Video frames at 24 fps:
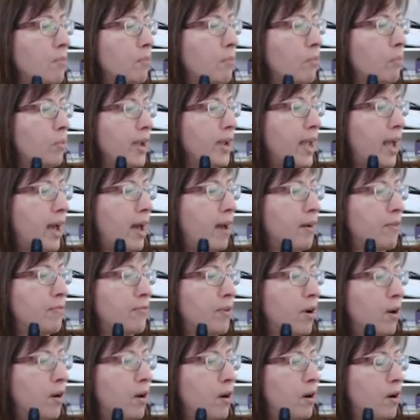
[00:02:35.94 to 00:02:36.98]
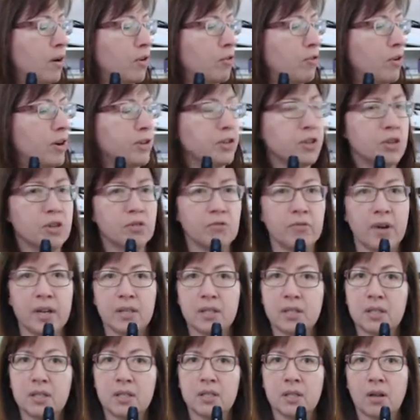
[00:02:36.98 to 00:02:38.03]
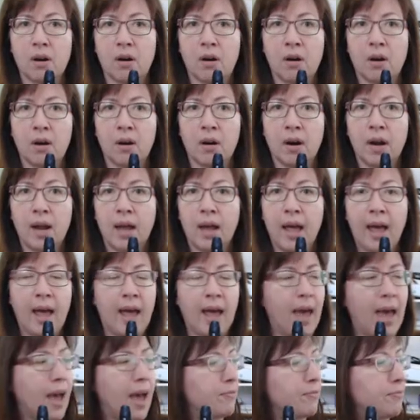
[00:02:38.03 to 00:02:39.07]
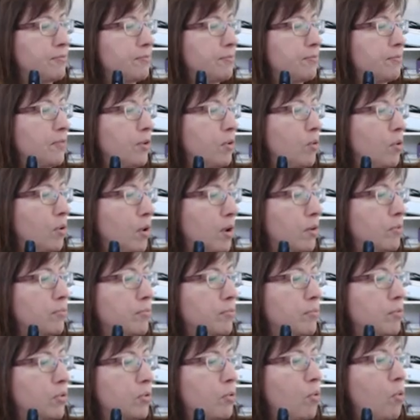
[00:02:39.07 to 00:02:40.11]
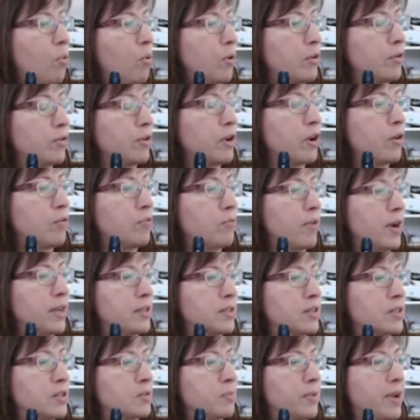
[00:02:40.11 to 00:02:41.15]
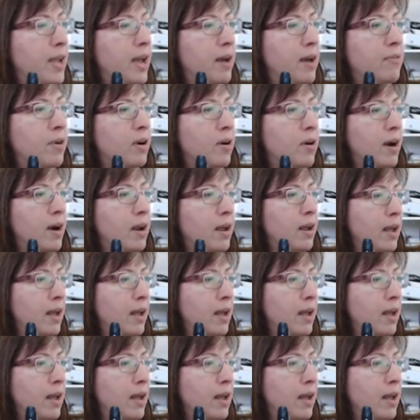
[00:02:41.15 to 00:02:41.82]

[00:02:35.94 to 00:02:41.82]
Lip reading: We have our crotchet rests, our half or quarter note rests, we have our